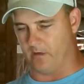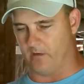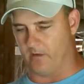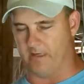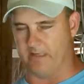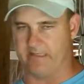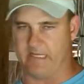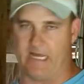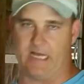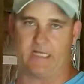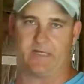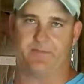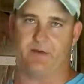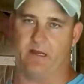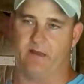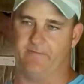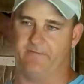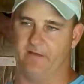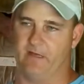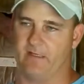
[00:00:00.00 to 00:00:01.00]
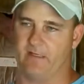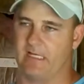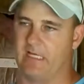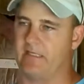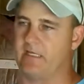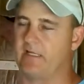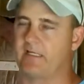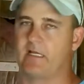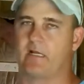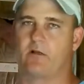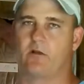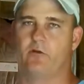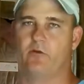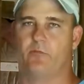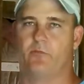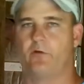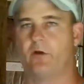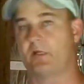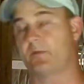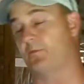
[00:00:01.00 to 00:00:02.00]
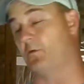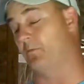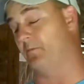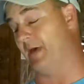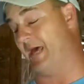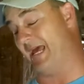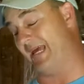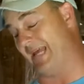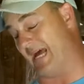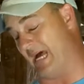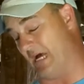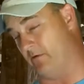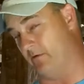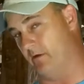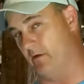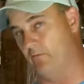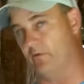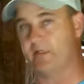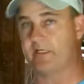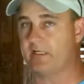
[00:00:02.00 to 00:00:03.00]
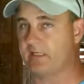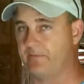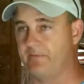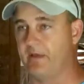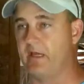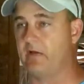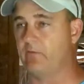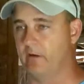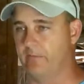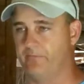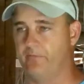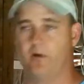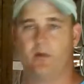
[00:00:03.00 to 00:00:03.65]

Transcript: tax benefits. That doesn't include principal pay down, which is a big one.